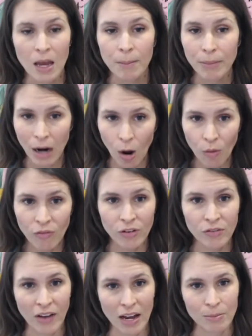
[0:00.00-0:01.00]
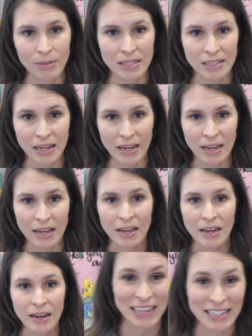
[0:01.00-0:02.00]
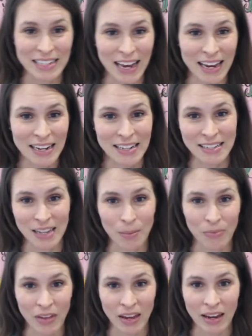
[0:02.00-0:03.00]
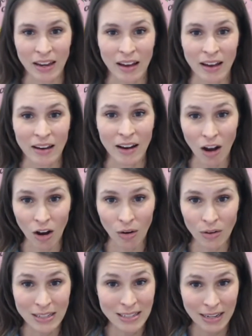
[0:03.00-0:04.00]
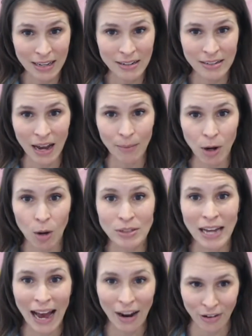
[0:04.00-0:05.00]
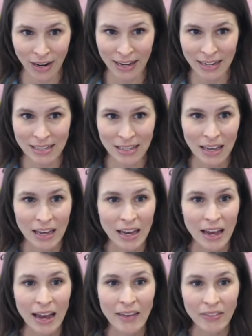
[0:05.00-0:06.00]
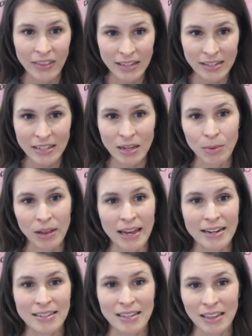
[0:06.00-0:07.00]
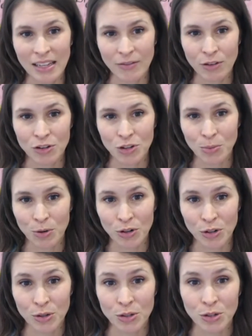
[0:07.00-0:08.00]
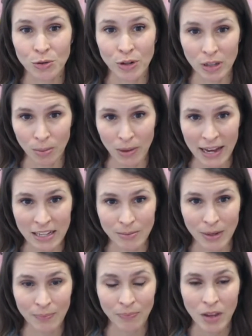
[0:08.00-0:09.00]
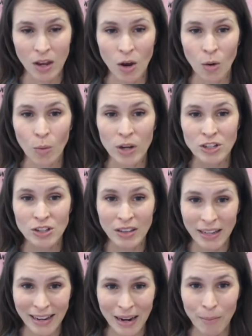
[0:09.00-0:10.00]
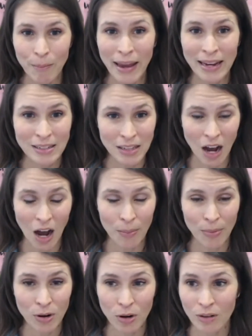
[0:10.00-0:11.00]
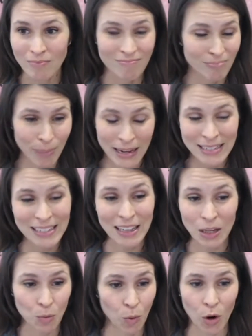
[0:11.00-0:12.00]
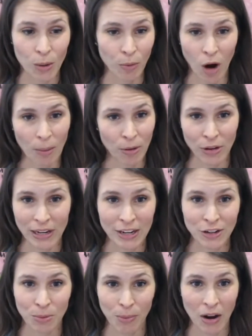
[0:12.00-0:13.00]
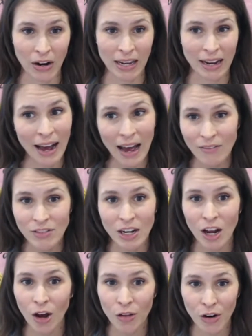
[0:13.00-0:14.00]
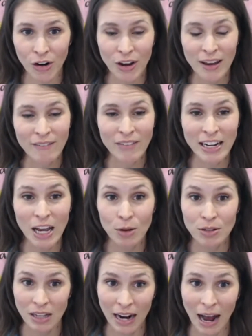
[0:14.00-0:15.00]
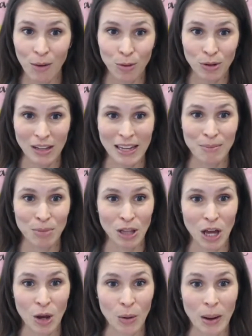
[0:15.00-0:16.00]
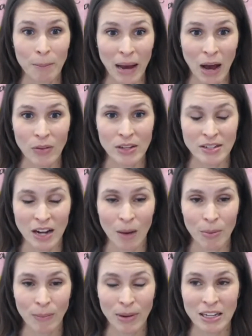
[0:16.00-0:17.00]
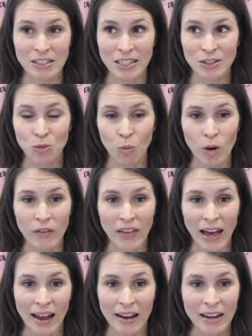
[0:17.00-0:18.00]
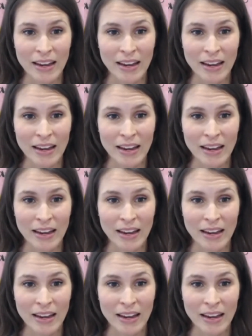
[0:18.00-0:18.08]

But whole food vitamin C contains something it's an enzyme called tyranase, and this stimulates the liver to produce ceruloplasmin, which then makes copper basically work properly in your body. And I have done other videos that I will link below about this topic because it's one that